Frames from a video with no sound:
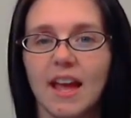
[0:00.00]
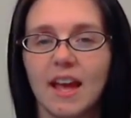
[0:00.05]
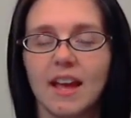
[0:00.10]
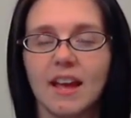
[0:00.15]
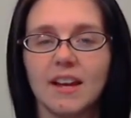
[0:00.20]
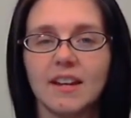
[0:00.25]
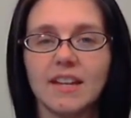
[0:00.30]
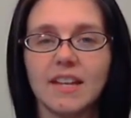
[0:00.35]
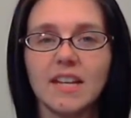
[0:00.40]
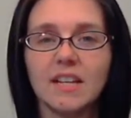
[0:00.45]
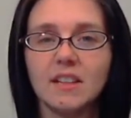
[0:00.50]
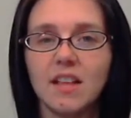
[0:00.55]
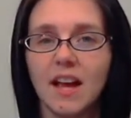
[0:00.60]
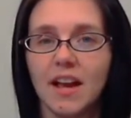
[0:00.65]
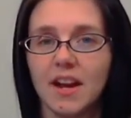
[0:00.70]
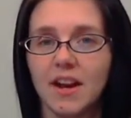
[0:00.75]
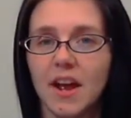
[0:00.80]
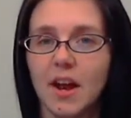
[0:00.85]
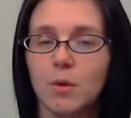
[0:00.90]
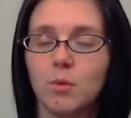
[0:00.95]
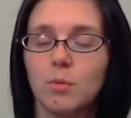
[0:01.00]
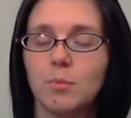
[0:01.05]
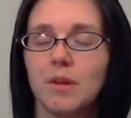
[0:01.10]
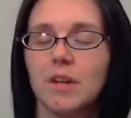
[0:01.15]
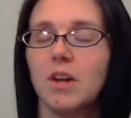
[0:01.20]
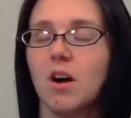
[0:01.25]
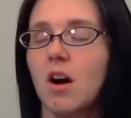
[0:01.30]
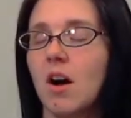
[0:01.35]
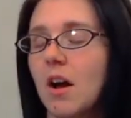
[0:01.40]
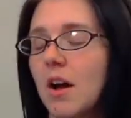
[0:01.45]
and Eli and I will
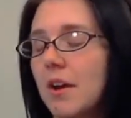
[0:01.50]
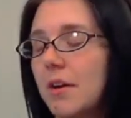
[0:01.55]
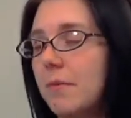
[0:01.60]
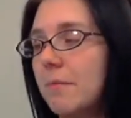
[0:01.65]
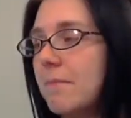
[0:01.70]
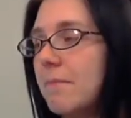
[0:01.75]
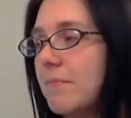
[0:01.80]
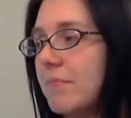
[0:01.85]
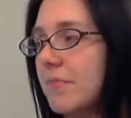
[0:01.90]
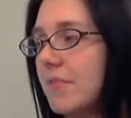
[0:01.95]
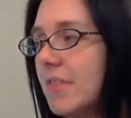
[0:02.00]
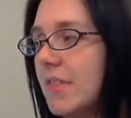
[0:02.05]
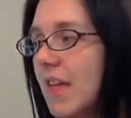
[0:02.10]
be gone,